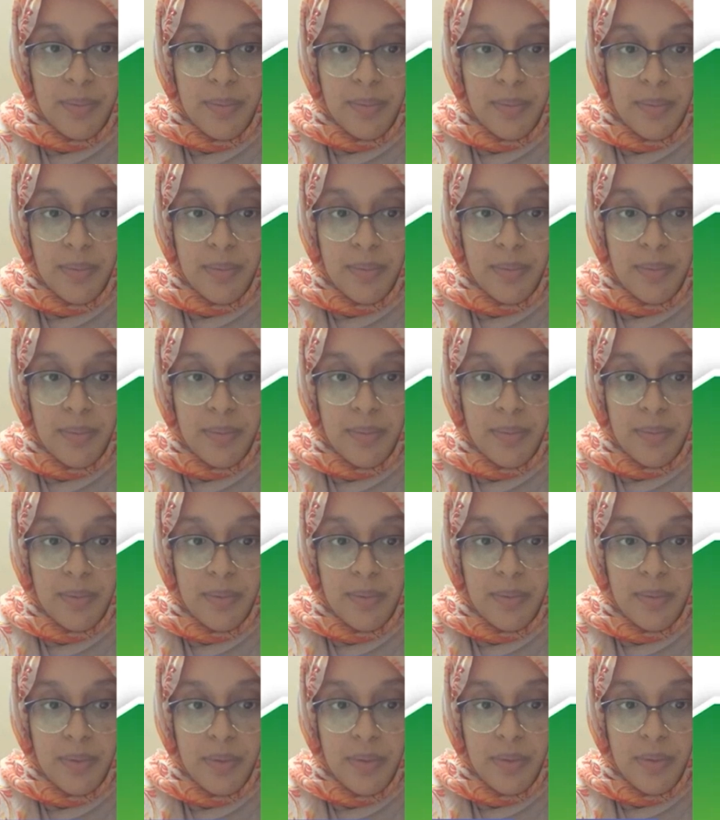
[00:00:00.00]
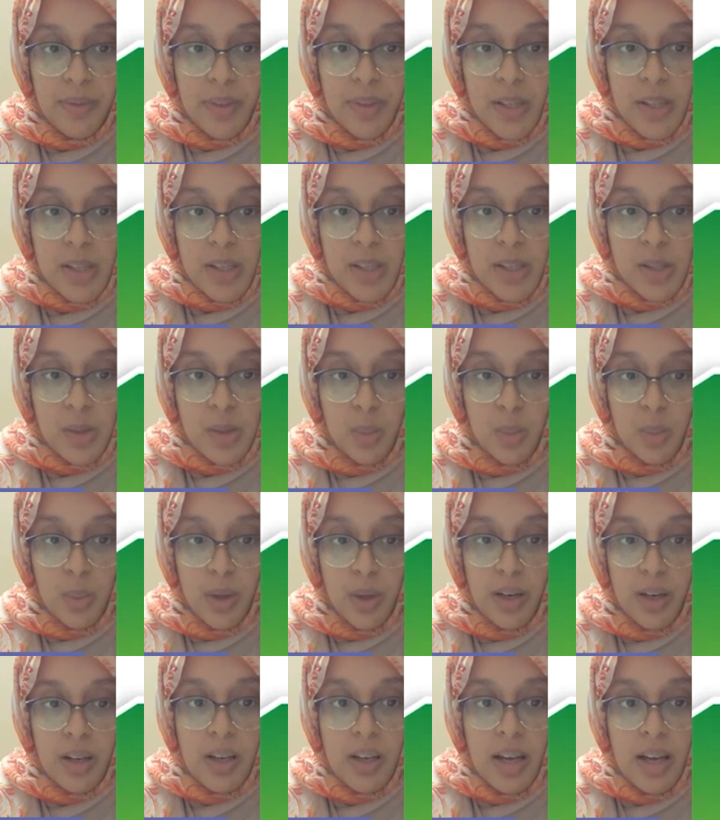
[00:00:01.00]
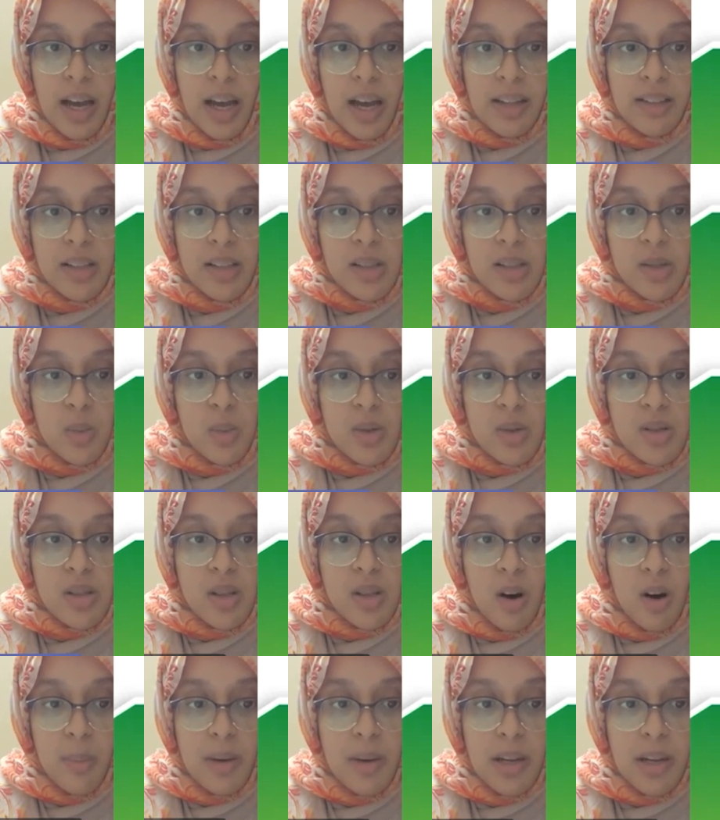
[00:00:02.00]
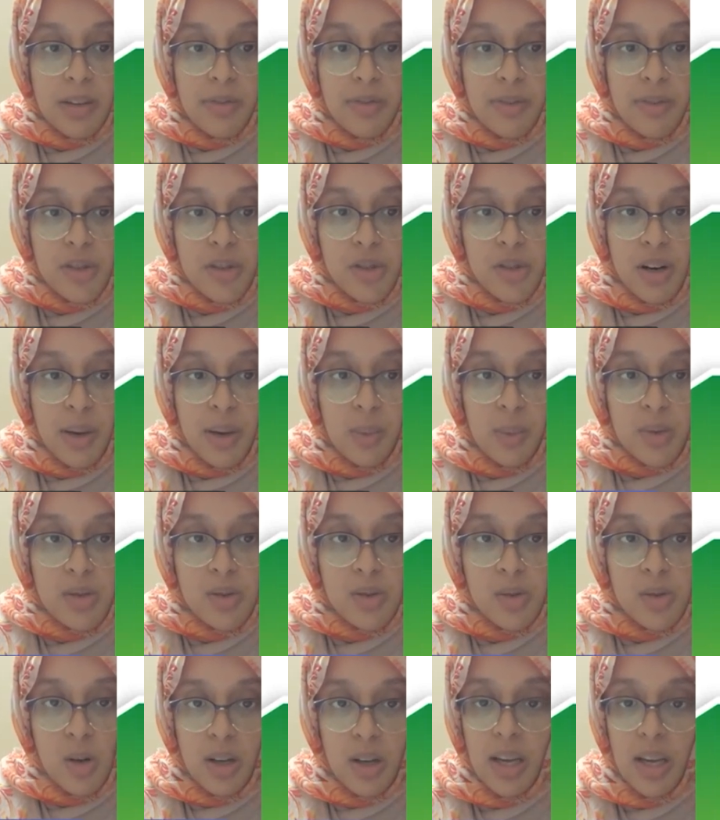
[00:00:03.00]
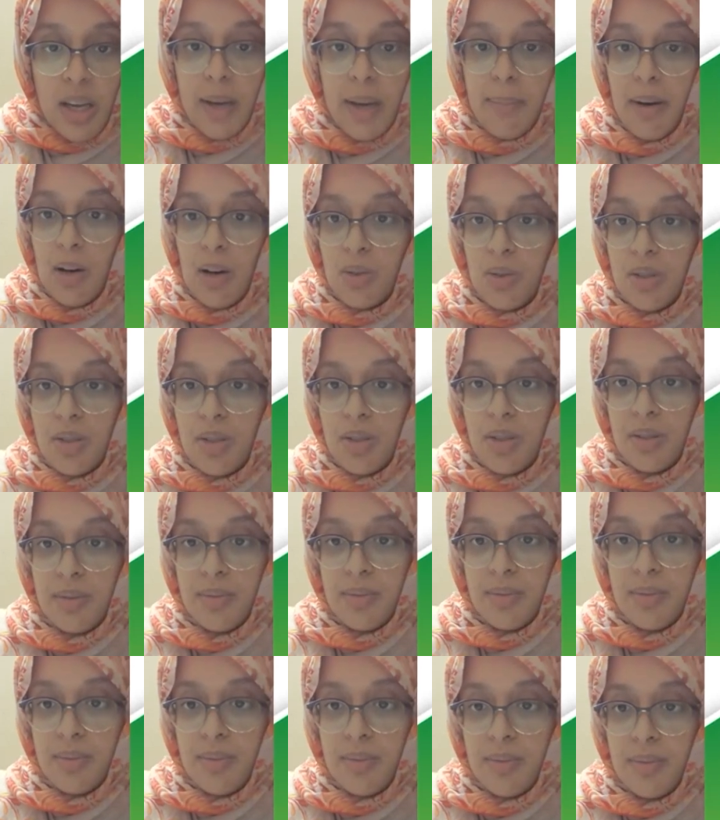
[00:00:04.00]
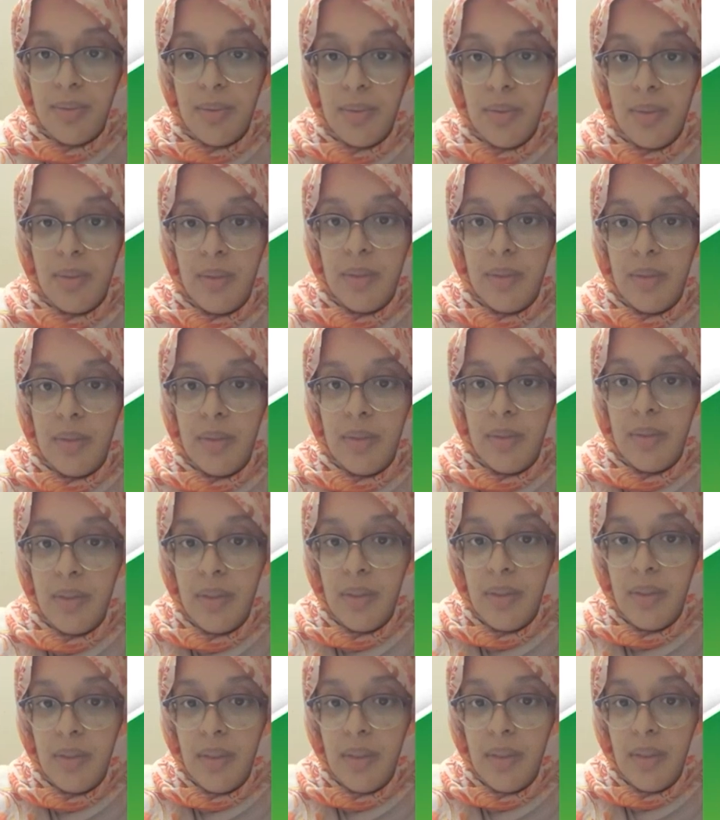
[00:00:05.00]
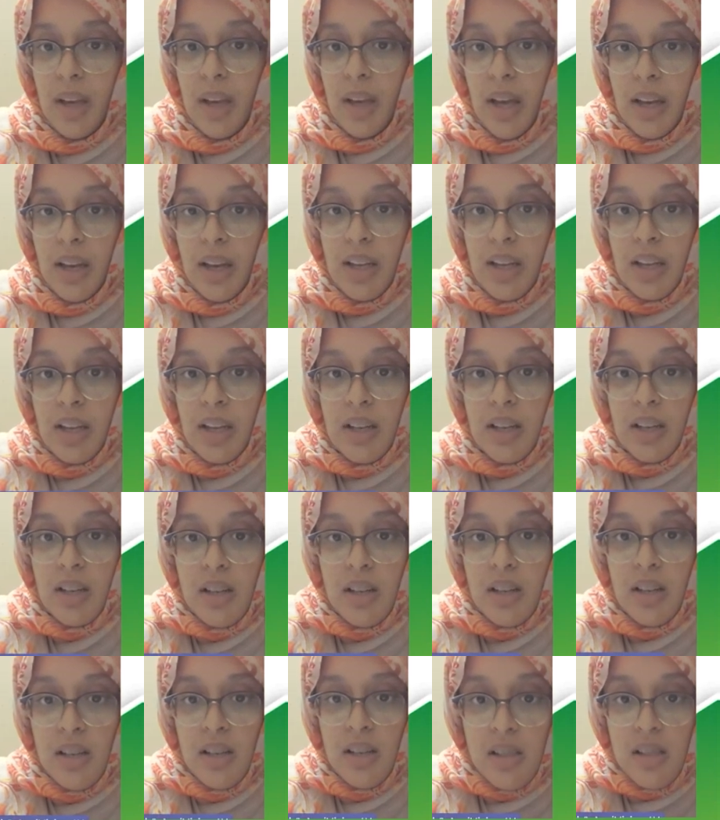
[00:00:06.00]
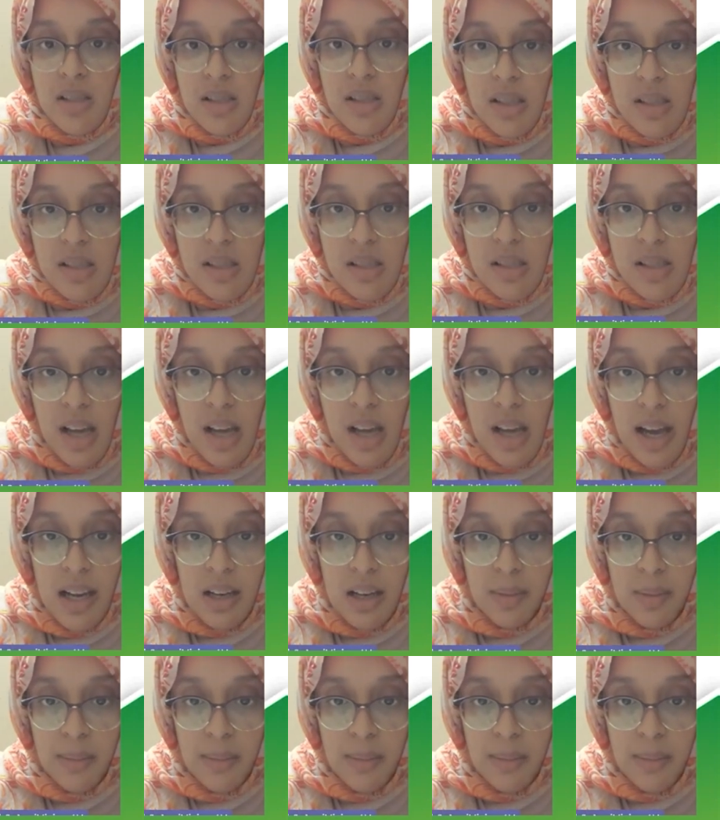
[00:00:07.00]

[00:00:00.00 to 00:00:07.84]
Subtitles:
oblique fissure I was talking about. And here is this hilum. This part is the hilum.